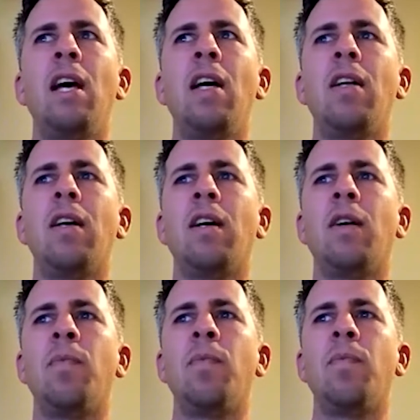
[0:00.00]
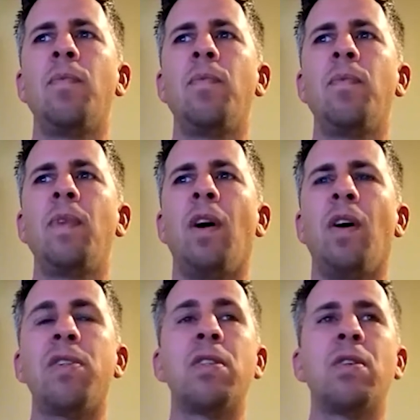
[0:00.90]
And
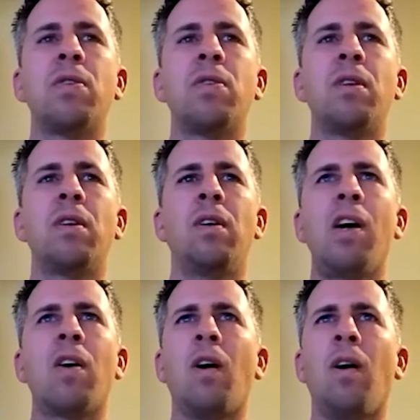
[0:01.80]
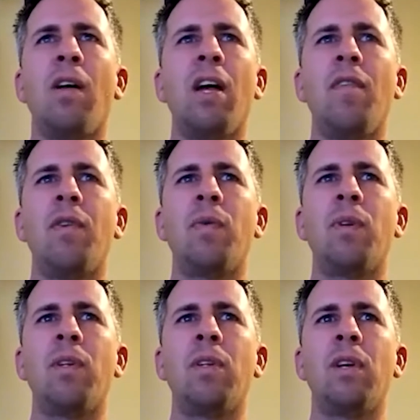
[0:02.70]
also, I call
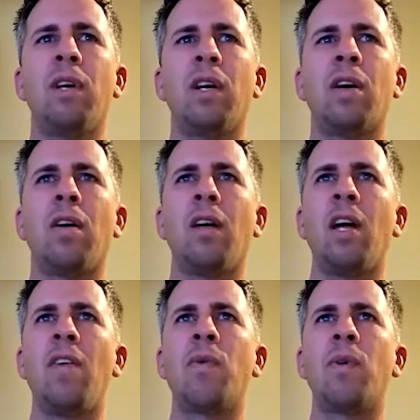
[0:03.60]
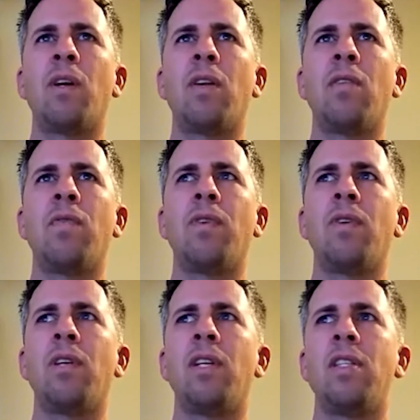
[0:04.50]
everyone on the
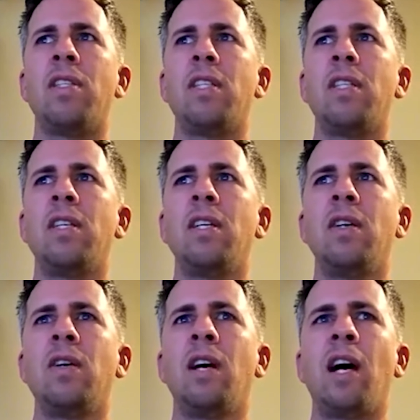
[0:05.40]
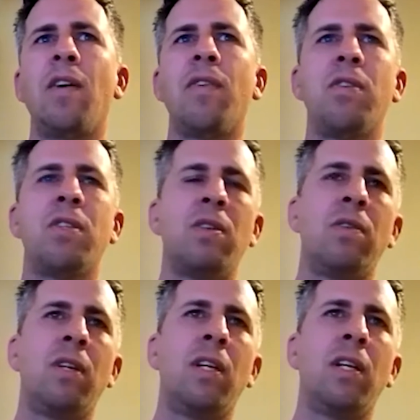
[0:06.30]
phone and see how they're
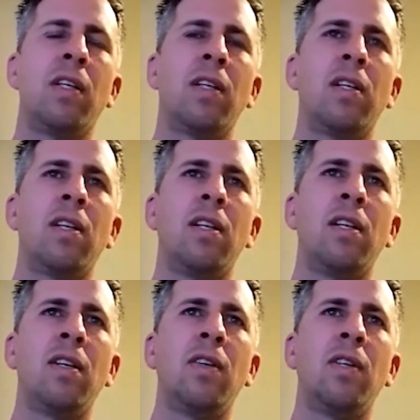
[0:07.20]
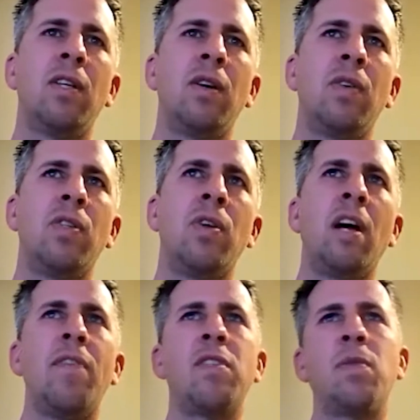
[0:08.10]
doing. Do
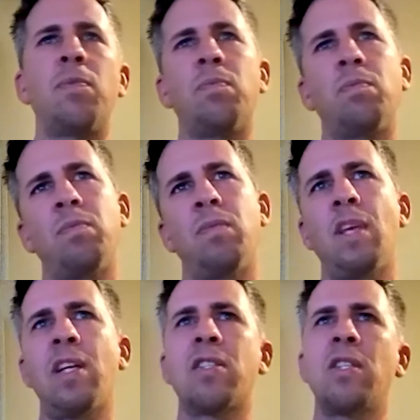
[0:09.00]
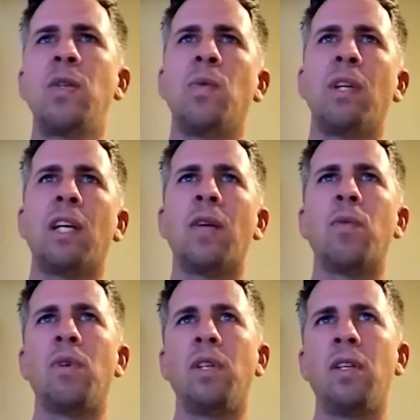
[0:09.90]
you have some things that you want to
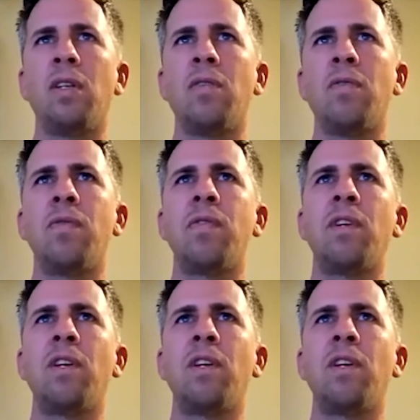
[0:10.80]
get rid of?